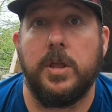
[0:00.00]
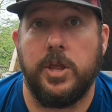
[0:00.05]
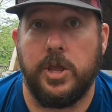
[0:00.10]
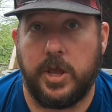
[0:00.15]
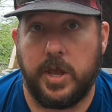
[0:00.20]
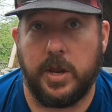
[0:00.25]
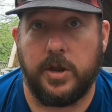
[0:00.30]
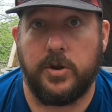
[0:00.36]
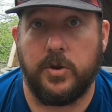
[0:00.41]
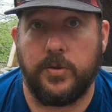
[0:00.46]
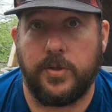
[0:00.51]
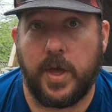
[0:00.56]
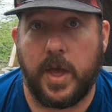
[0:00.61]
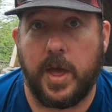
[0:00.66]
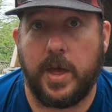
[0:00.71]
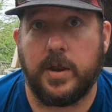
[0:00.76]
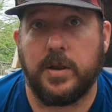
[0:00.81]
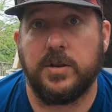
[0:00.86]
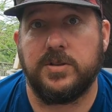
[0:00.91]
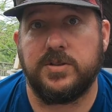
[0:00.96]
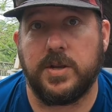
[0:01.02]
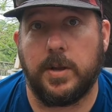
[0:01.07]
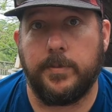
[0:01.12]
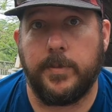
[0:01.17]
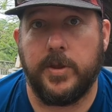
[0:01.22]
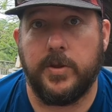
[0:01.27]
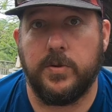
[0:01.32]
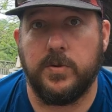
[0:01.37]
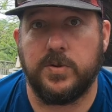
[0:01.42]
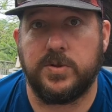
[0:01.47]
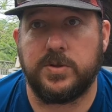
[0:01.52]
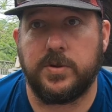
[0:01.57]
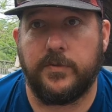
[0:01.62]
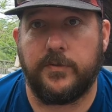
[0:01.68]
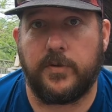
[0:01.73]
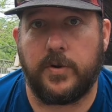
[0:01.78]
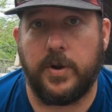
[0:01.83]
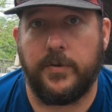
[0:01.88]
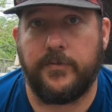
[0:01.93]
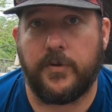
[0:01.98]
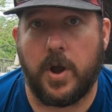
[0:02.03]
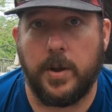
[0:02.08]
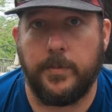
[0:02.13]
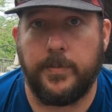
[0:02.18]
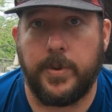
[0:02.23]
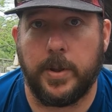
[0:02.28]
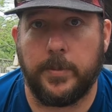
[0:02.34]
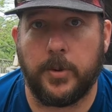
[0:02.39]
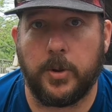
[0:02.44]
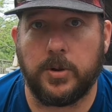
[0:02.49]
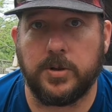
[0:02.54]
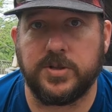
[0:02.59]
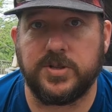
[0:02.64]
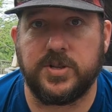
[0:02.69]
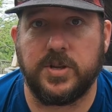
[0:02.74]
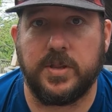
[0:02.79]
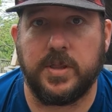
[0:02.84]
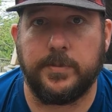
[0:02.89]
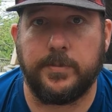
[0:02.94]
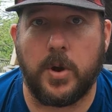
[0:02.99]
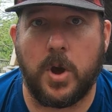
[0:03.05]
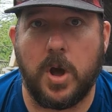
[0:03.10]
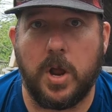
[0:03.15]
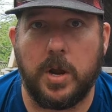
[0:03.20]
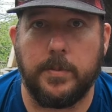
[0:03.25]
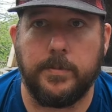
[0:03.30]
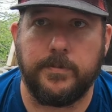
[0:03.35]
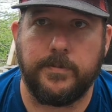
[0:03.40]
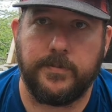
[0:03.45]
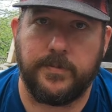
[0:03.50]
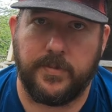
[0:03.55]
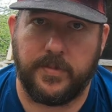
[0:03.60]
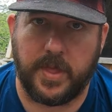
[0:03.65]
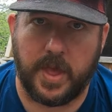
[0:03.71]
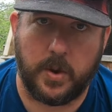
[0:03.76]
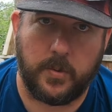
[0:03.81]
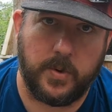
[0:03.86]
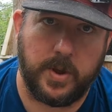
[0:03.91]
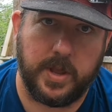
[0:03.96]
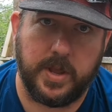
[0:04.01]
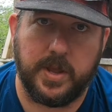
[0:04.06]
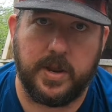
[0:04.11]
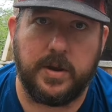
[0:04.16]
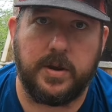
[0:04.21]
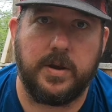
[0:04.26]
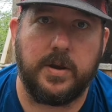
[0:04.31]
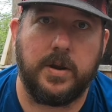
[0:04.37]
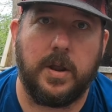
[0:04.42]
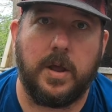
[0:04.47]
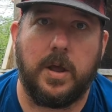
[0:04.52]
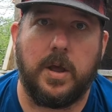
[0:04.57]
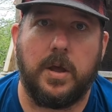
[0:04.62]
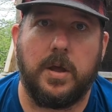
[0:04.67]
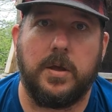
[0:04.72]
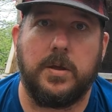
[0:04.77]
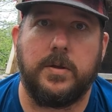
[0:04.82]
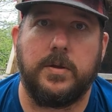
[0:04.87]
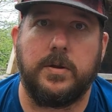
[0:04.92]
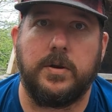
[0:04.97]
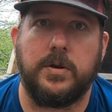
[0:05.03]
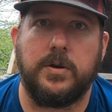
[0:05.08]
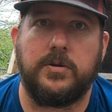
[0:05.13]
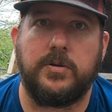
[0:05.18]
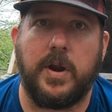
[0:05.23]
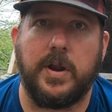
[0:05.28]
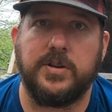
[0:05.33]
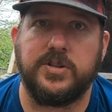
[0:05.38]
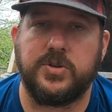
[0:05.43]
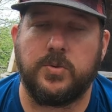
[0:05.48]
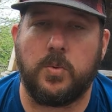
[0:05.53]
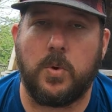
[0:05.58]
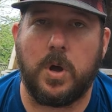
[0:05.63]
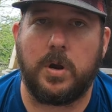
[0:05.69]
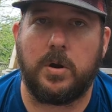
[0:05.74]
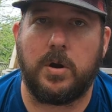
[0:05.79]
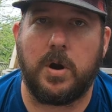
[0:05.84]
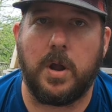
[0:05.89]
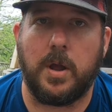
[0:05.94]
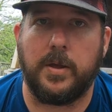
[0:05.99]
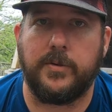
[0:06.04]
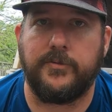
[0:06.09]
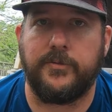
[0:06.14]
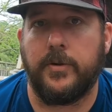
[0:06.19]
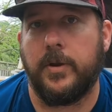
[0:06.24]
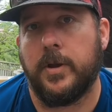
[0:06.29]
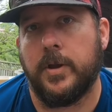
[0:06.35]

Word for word: You can do that. Some use very fine pebbles in the bottom. That way it uh, drains the water off.